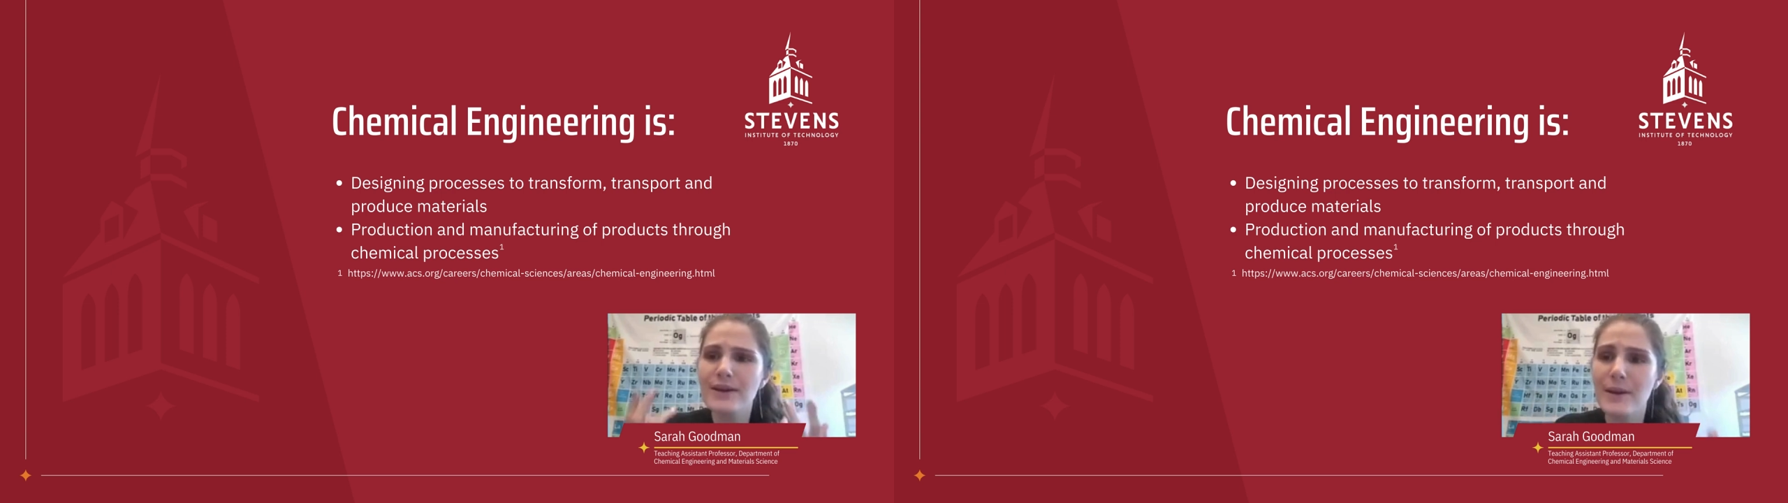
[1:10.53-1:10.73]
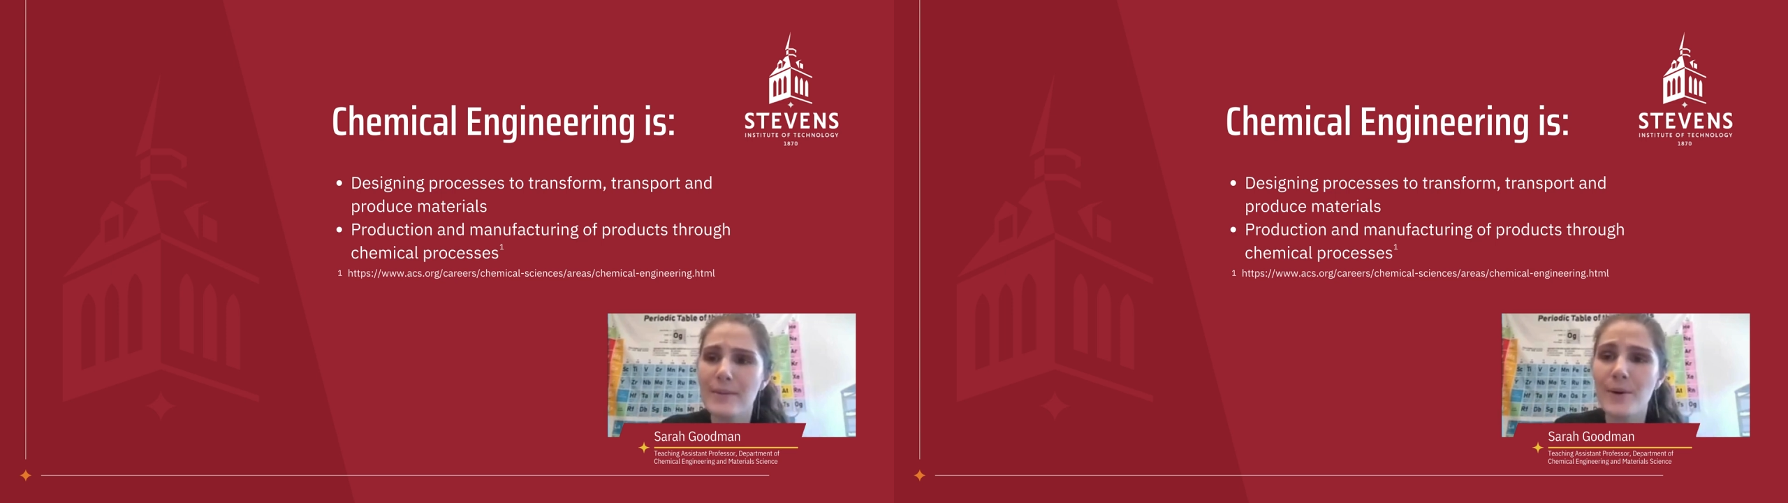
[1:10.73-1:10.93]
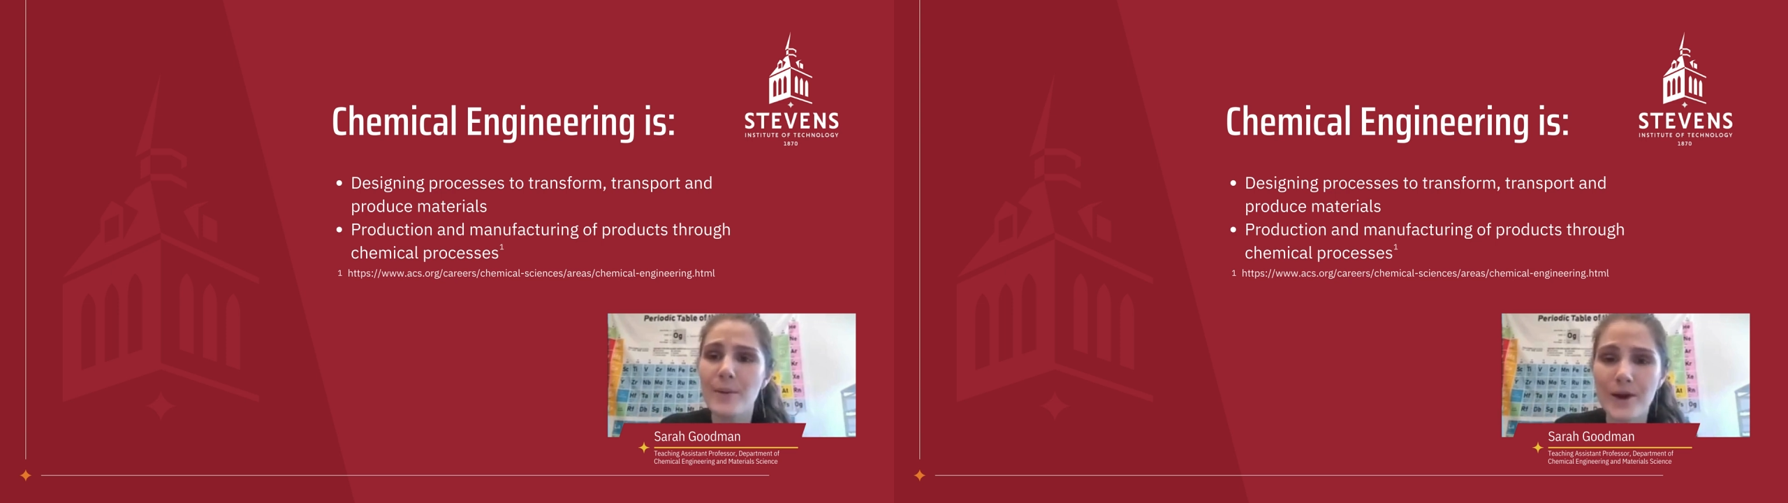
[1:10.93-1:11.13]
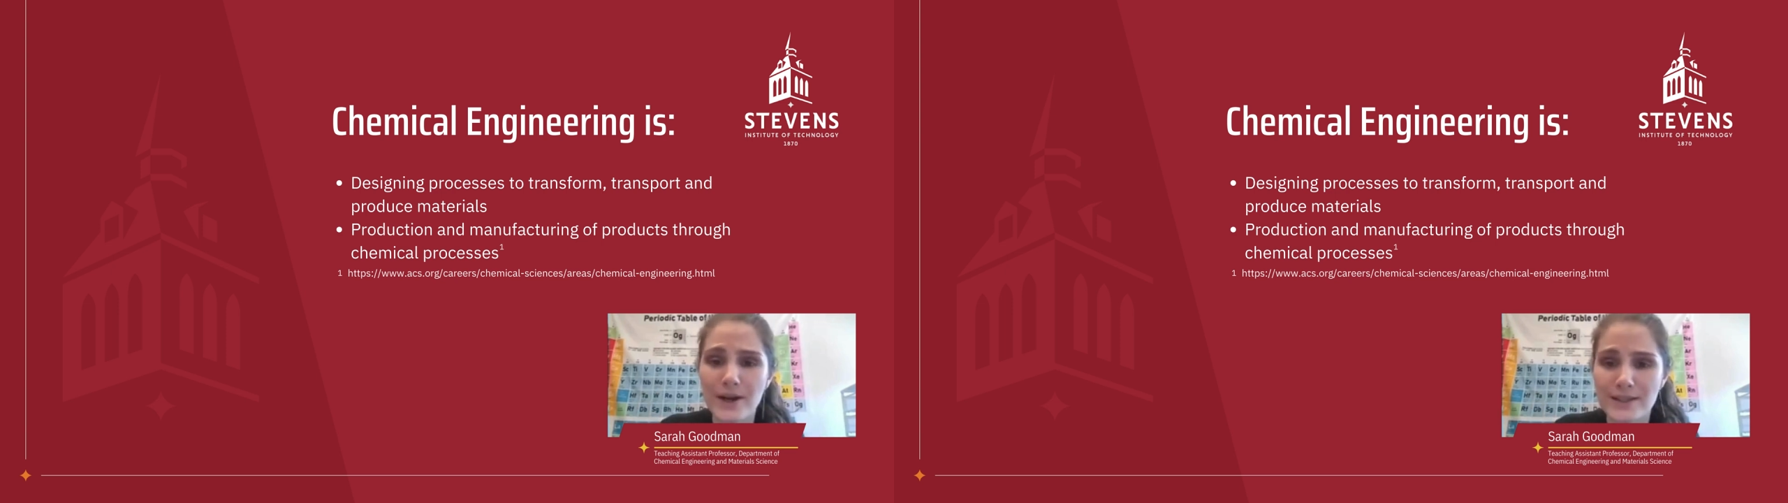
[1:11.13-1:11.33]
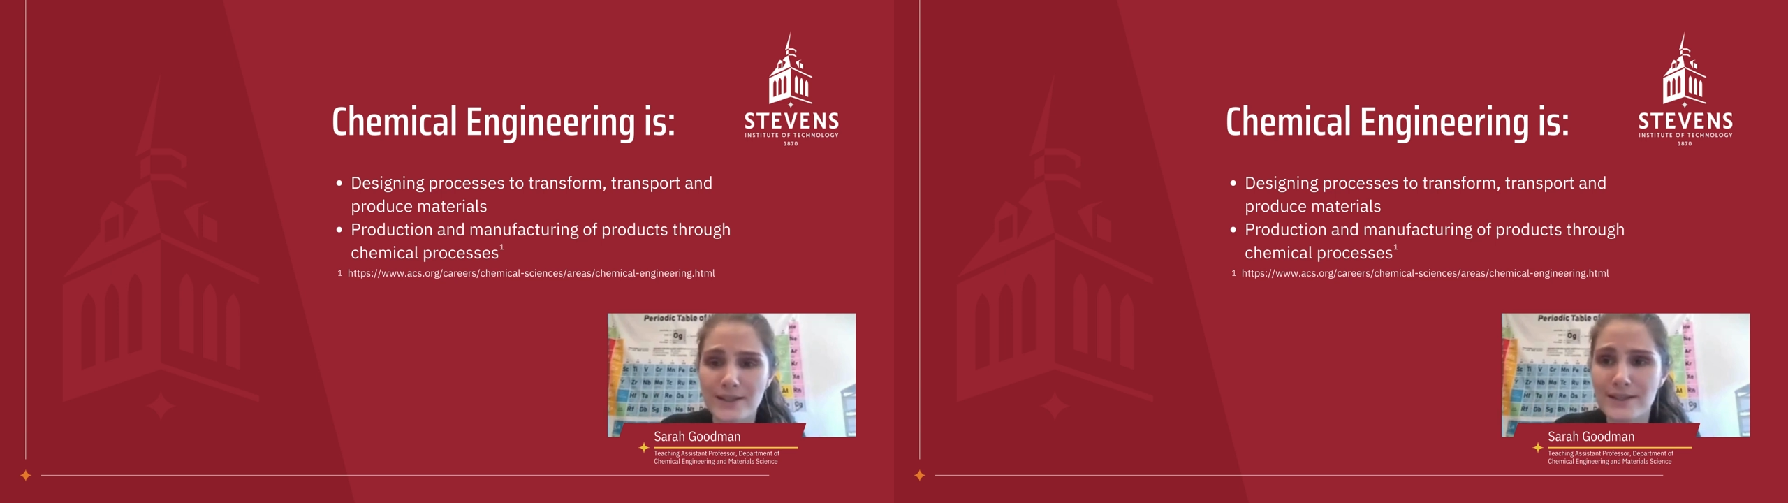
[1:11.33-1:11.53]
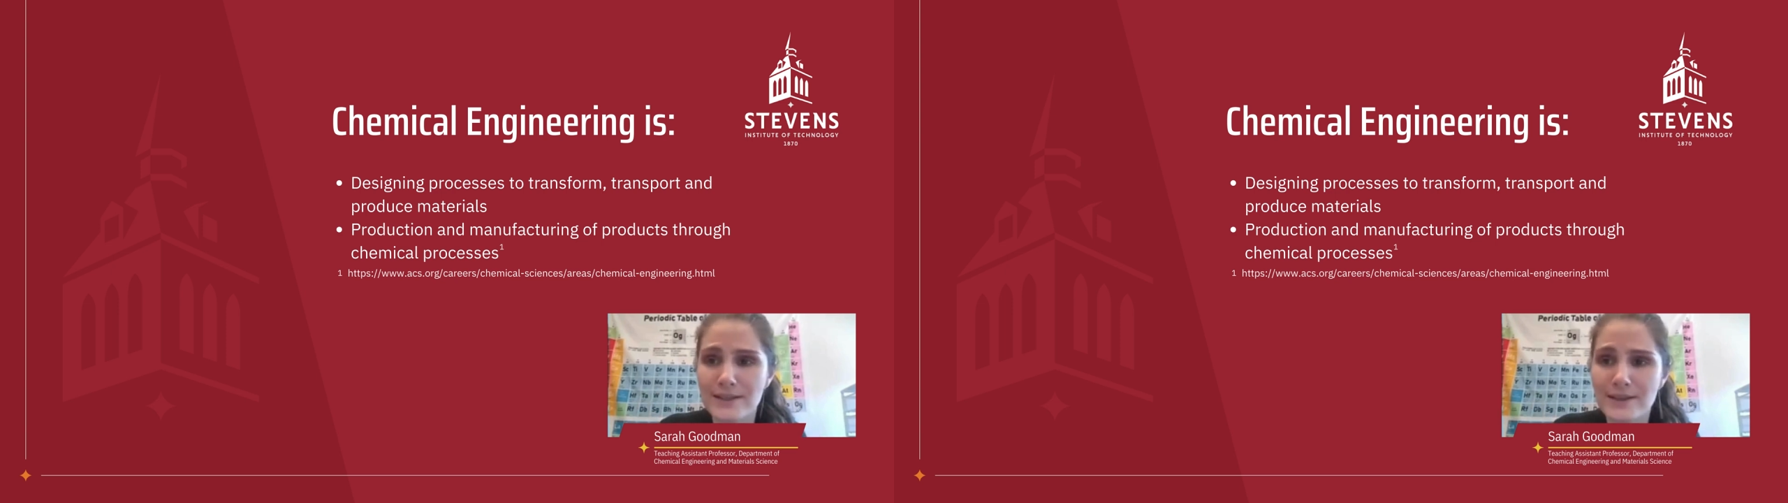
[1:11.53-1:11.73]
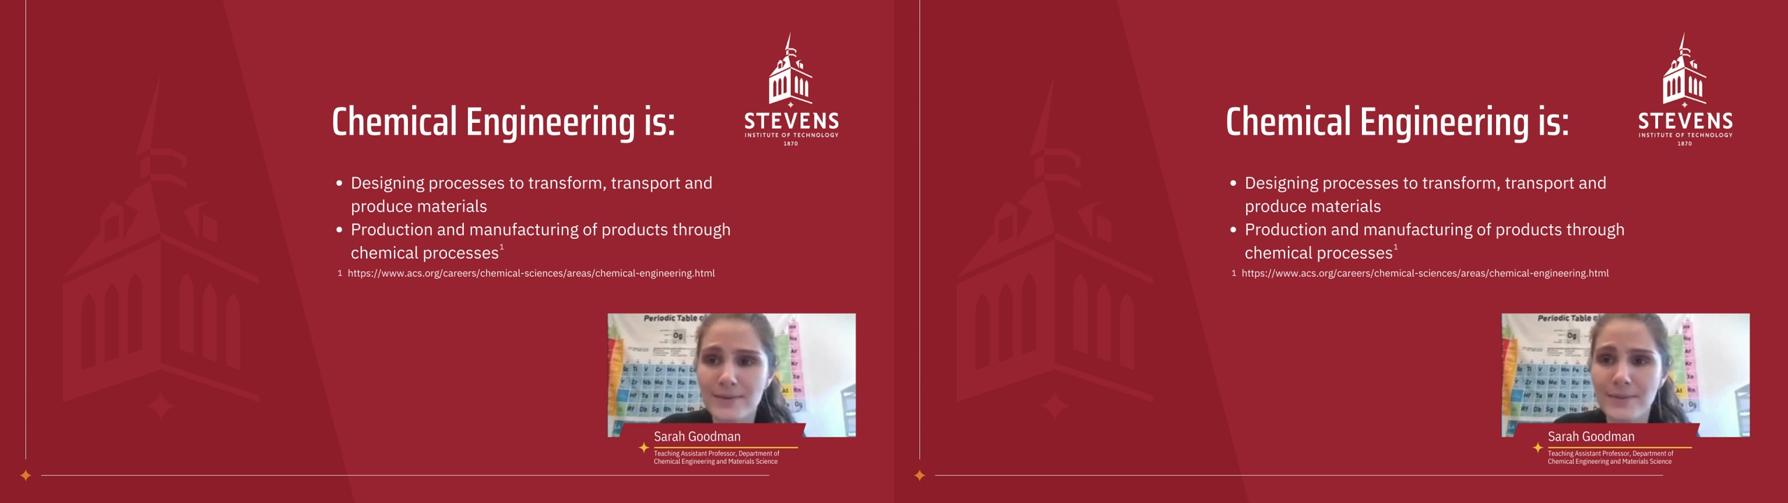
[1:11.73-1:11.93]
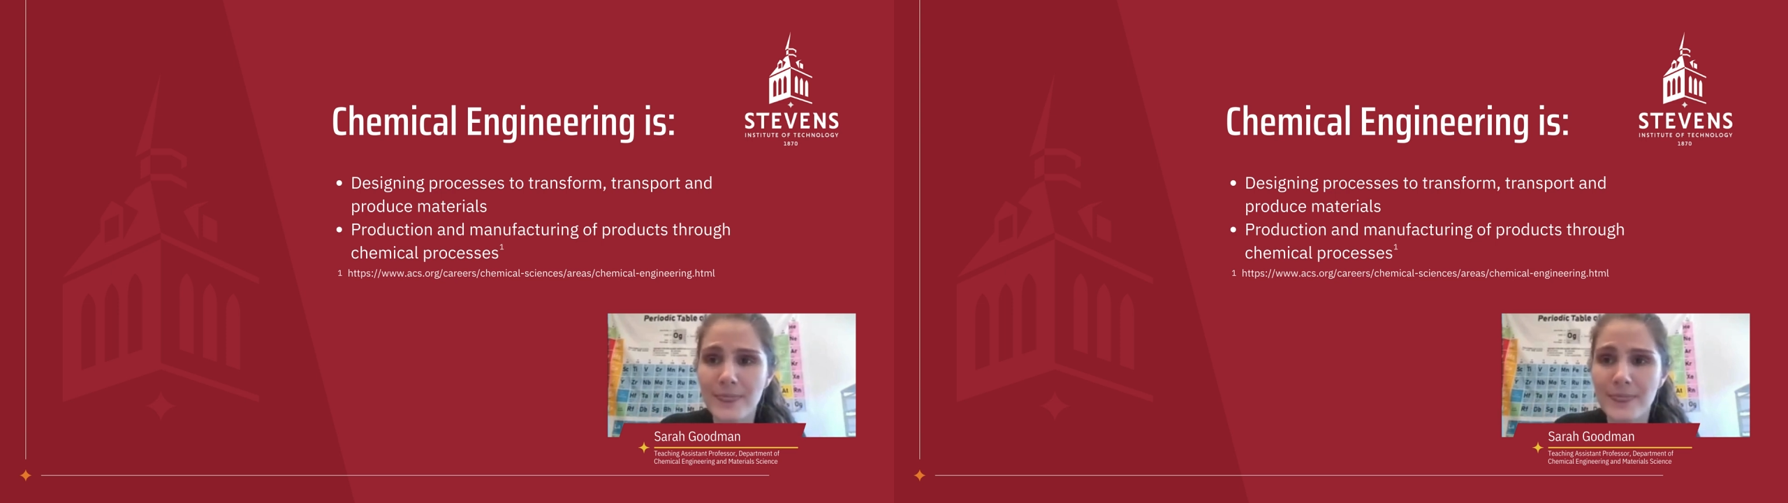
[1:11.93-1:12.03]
chemical processes.